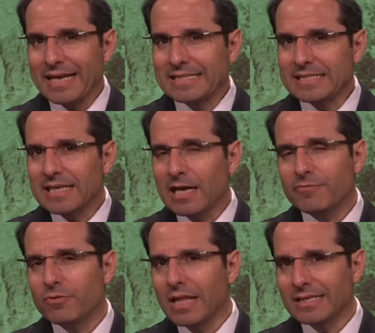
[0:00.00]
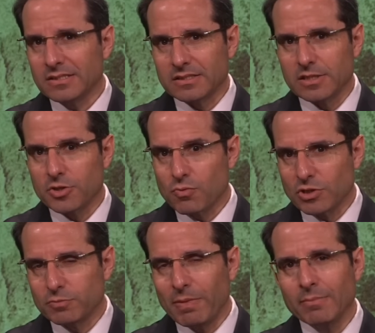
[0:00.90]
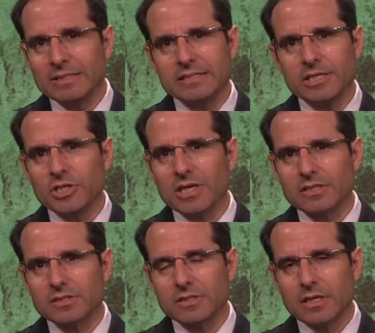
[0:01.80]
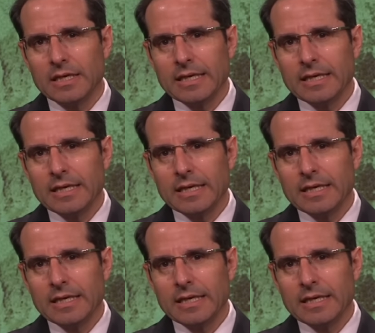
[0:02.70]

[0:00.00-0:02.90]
insightful lessons that the Rashbam is teaching us.